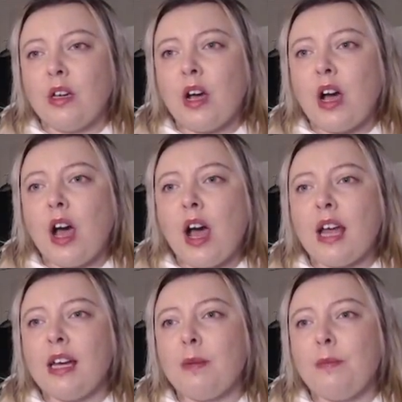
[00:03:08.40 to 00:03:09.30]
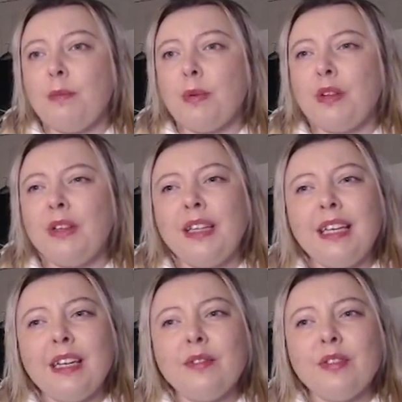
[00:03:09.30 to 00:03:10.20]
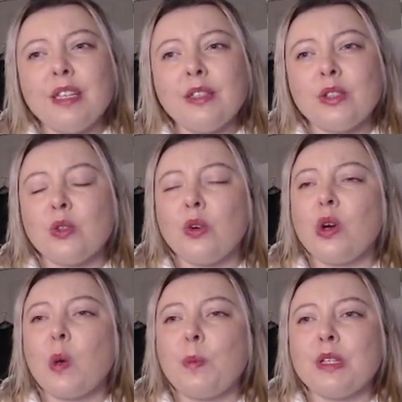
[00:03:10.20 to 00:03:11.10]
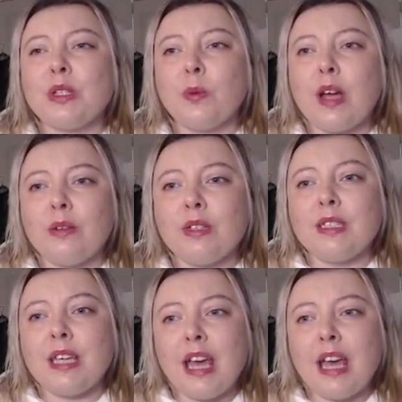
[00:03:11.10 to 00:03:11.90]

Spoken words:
I believe this store opens around 10.